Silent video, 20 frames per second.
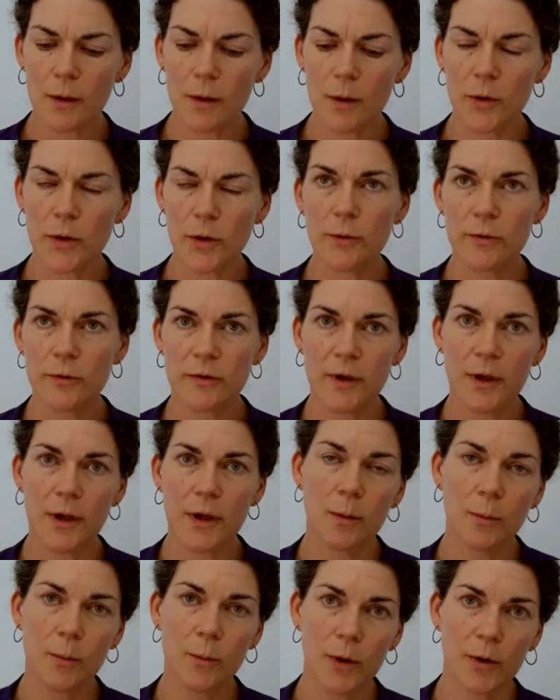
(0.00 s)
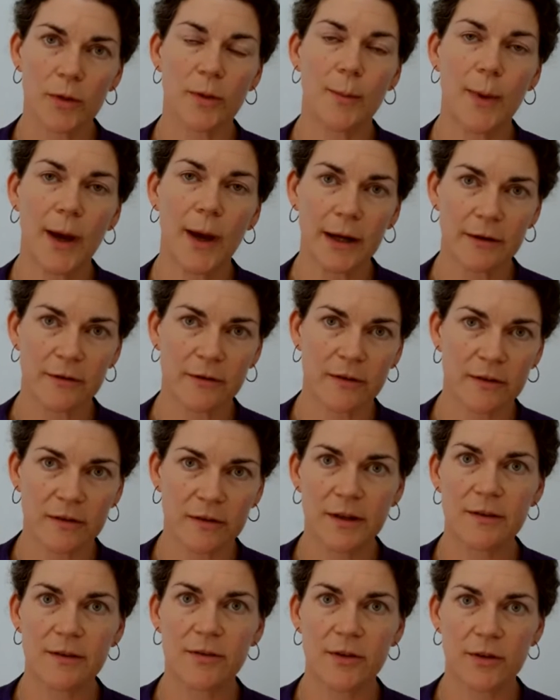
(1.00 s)
using both the
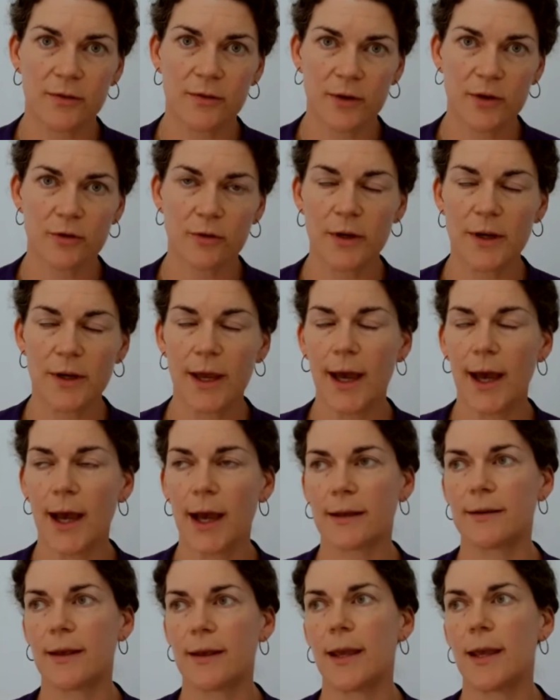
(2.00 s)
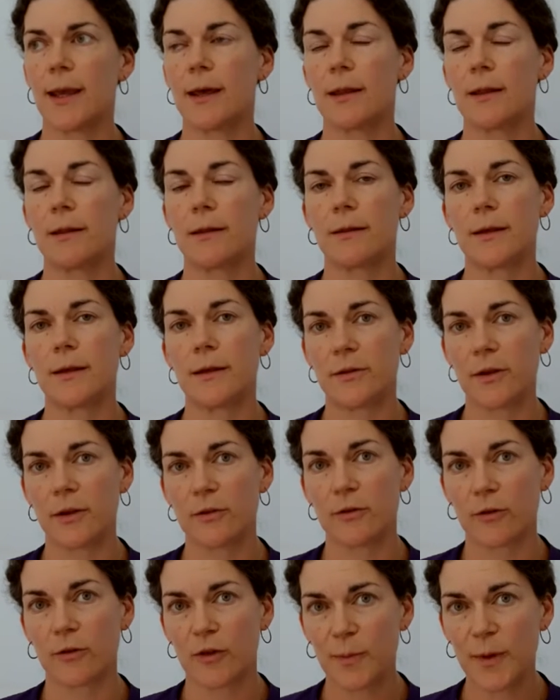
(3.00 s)
Magnuson-Stevens Fishery Act and the
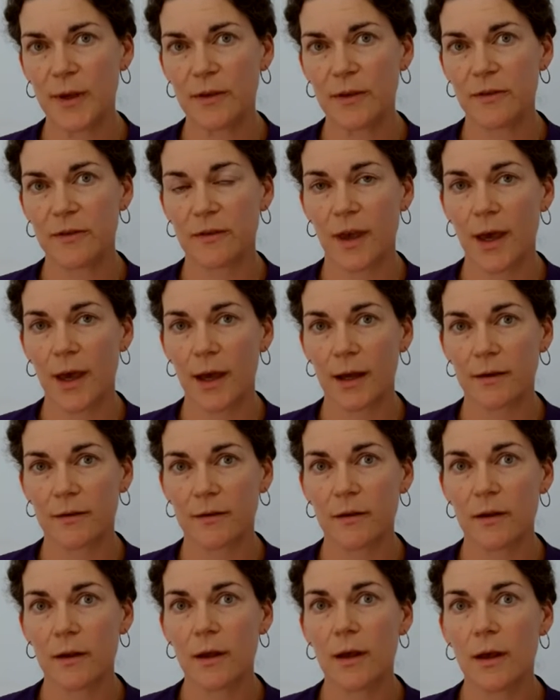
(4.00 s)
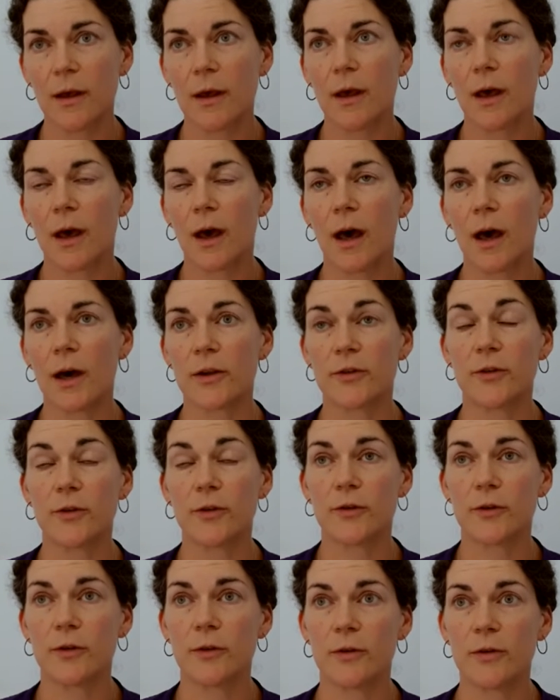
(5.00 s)
Endangered Species Act
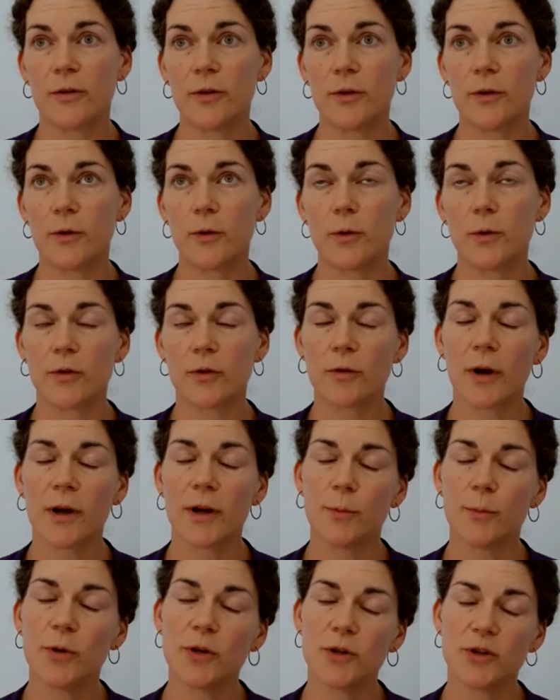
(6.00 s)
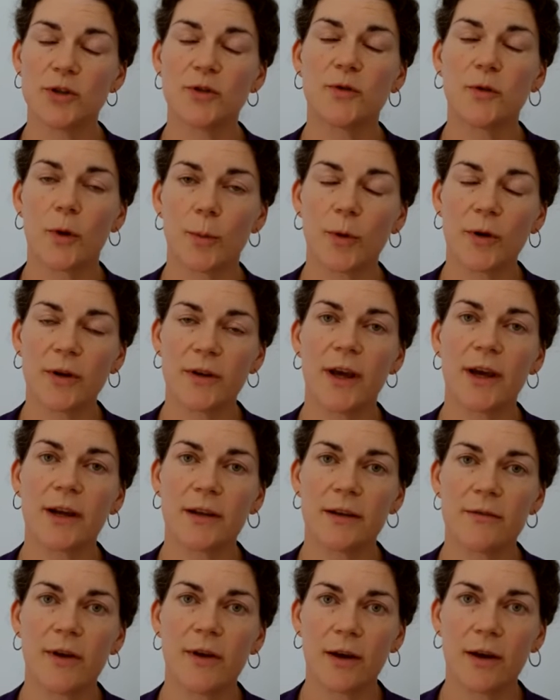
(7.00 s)
to try to push for
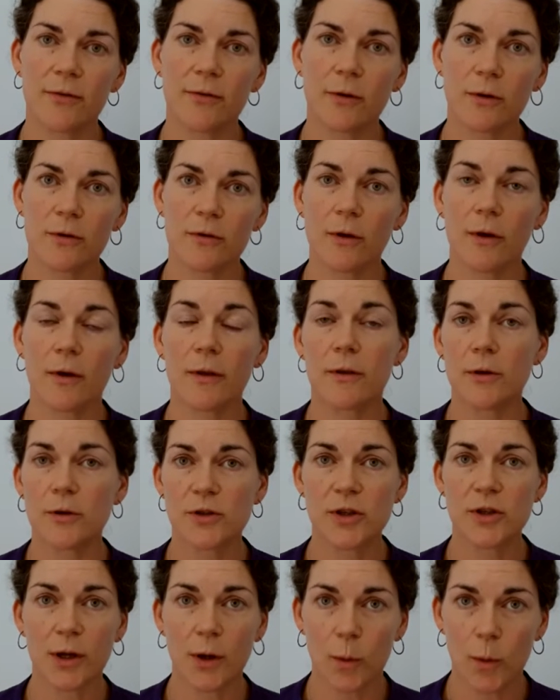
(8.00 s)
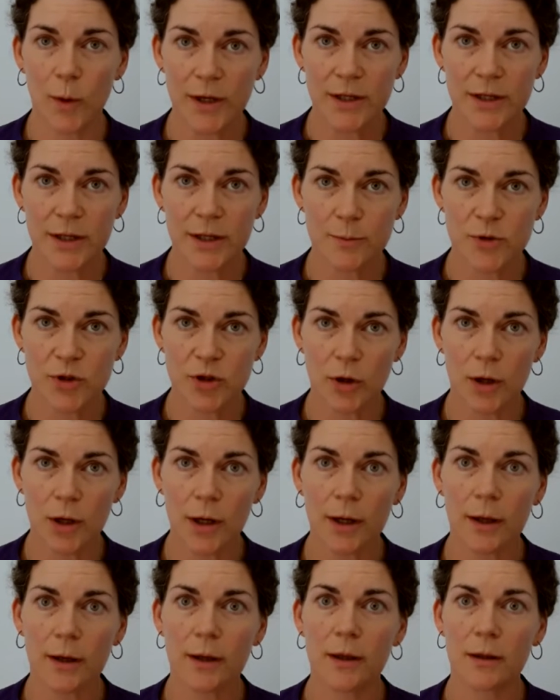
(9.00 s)
protective efforts on the oceanic white-tipped
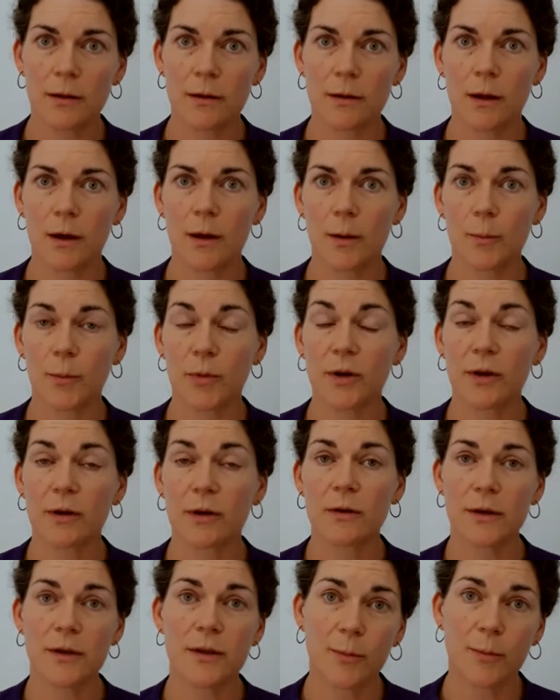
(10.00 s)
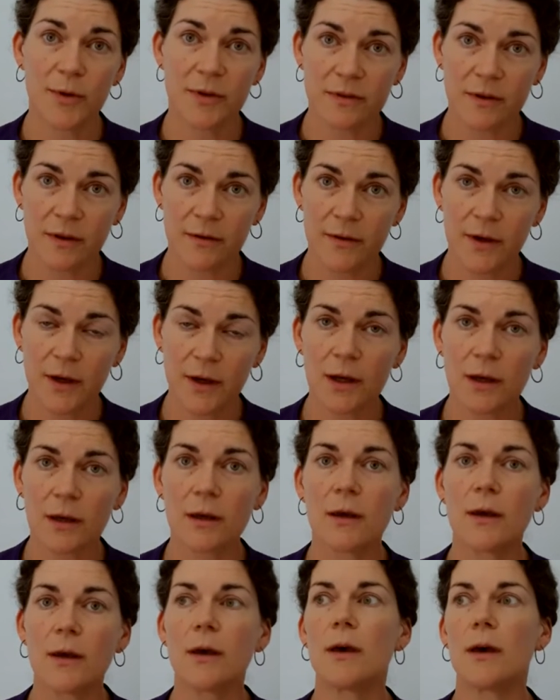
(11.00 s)
shark, and particularly in the Pacific.
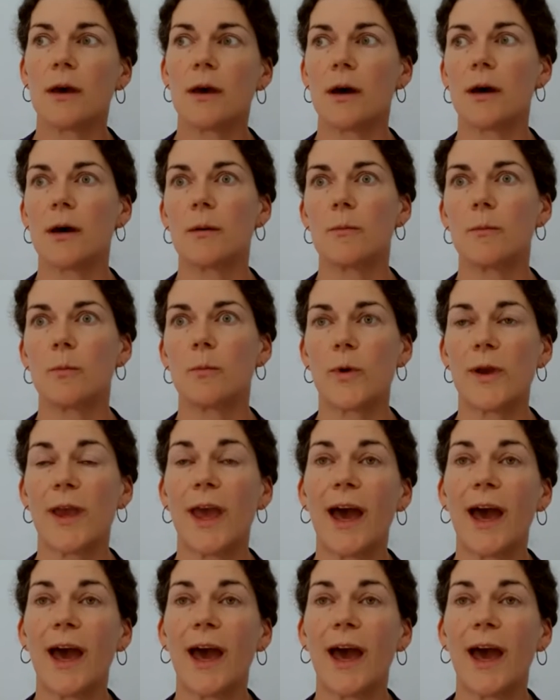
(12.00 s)
We